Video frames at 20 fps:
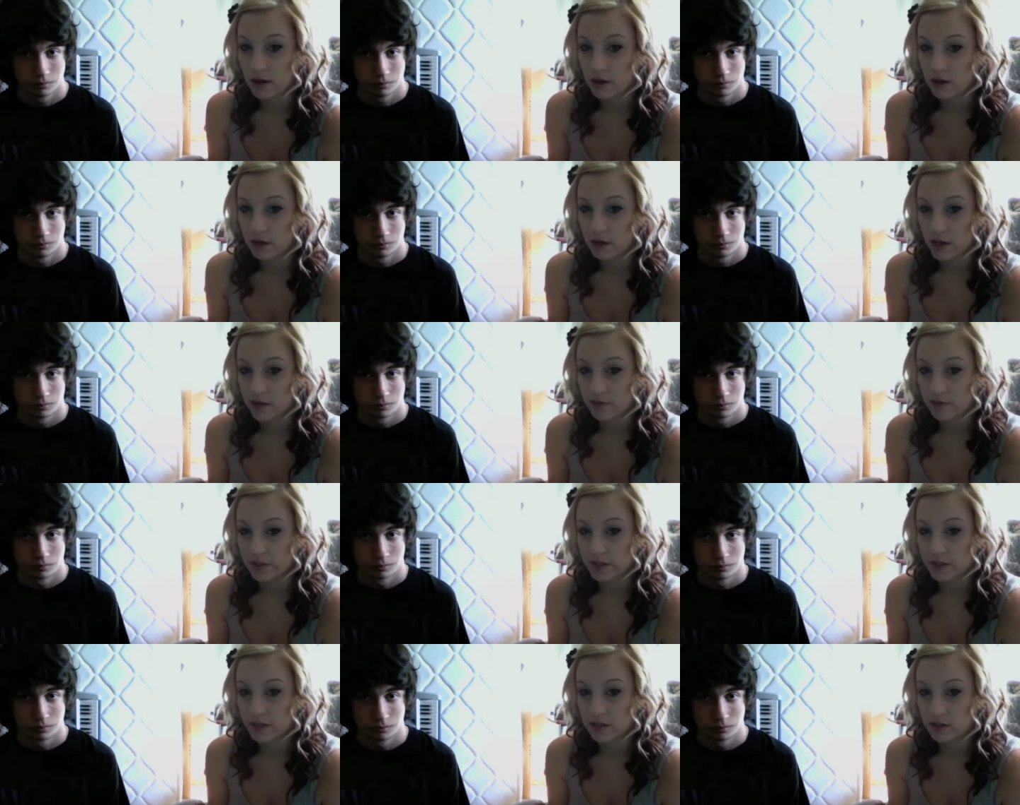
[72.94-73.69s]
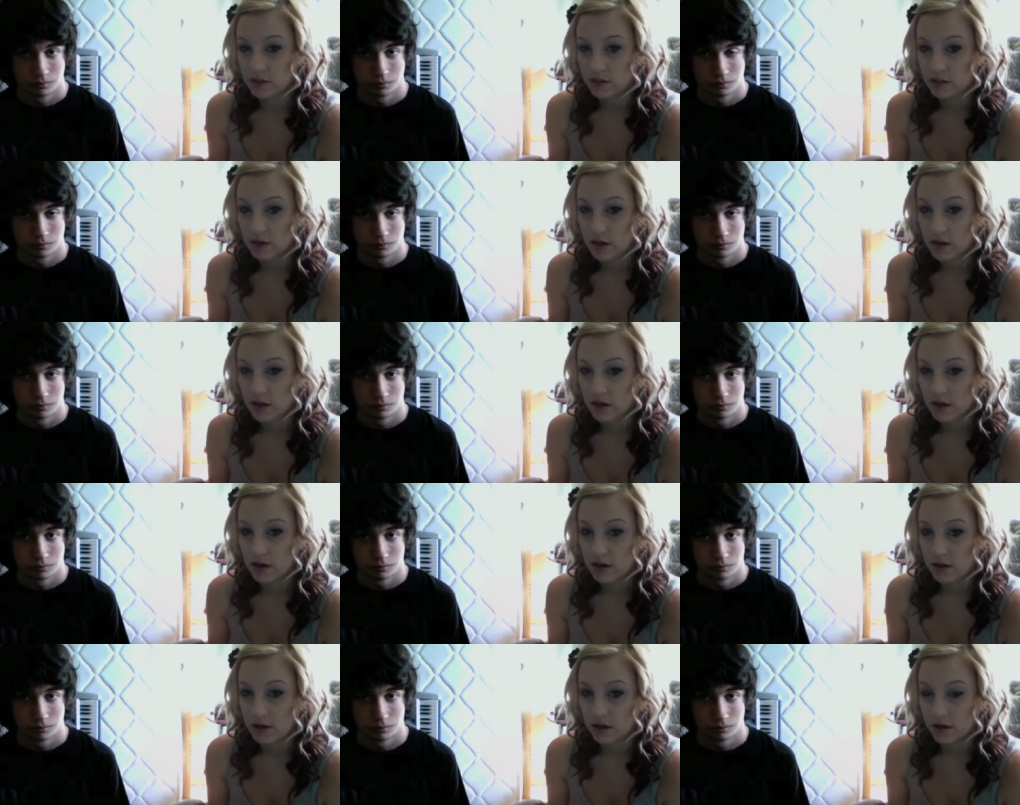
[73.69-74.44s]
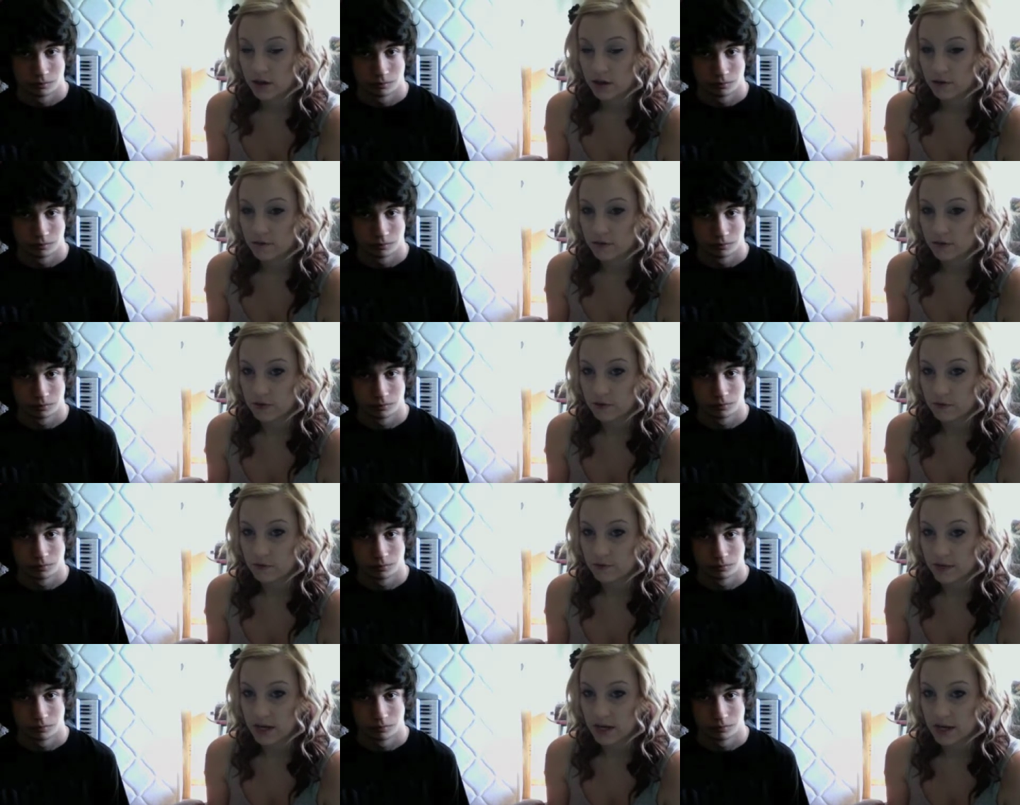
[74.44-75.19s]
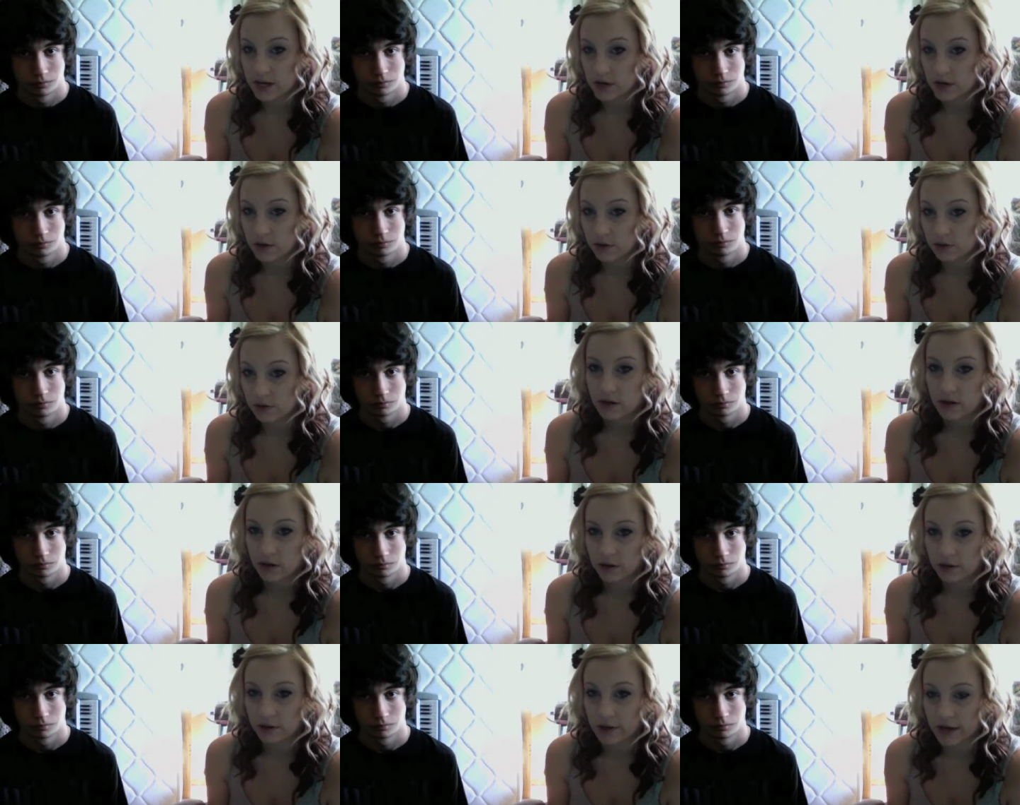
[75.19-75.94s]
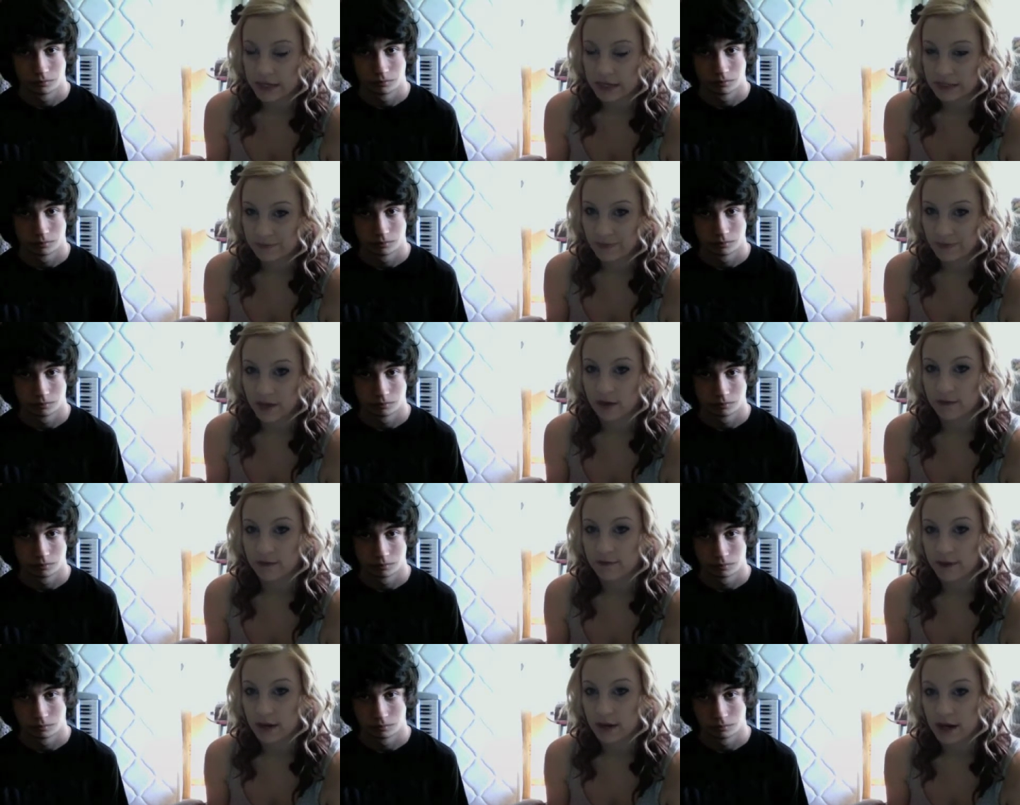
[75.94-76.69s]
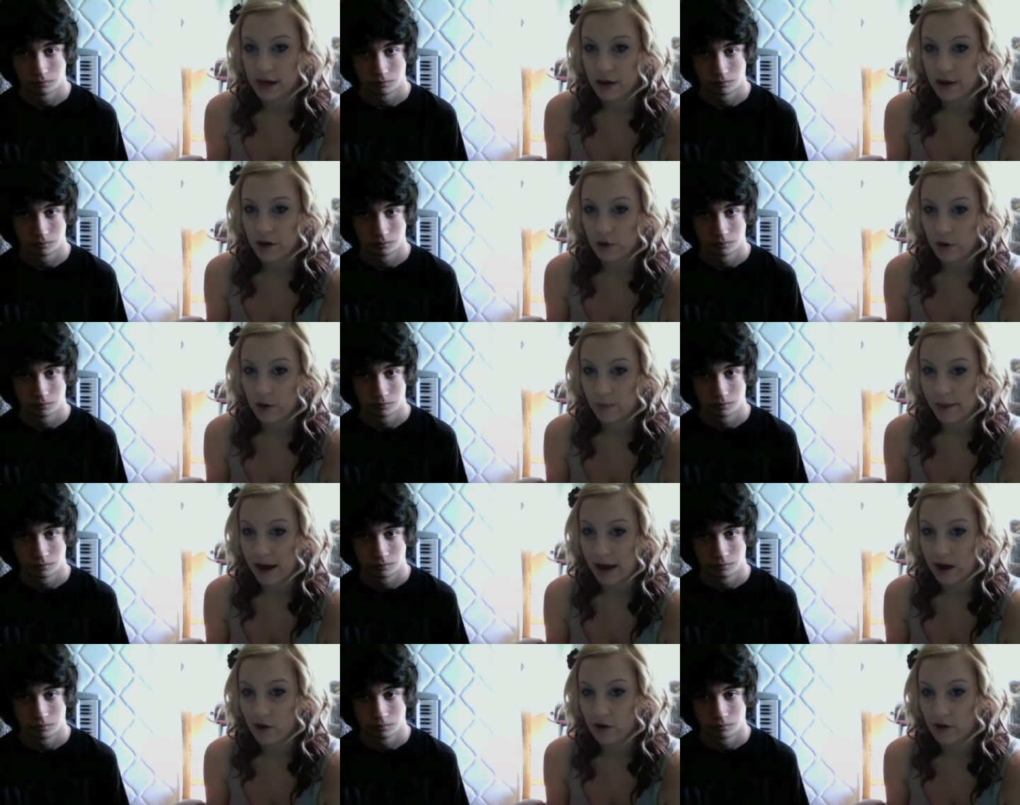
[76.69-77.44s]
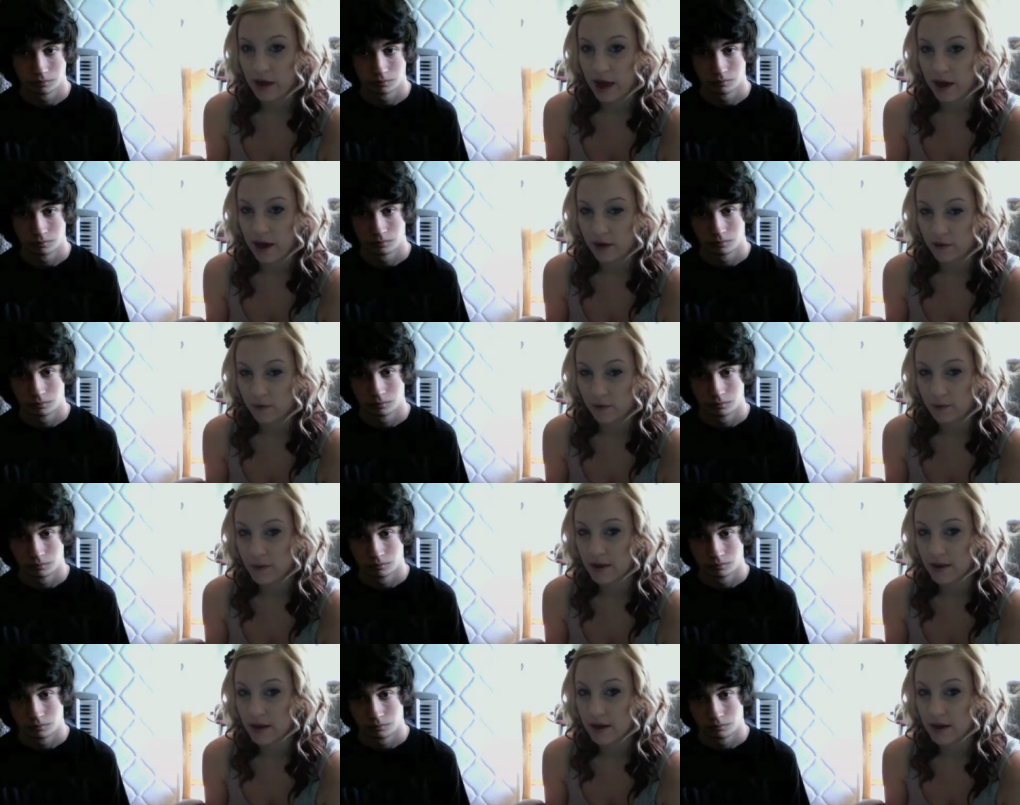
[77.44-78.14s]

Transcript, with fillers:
Speaker 1: give us a few videos. You guys make a video about how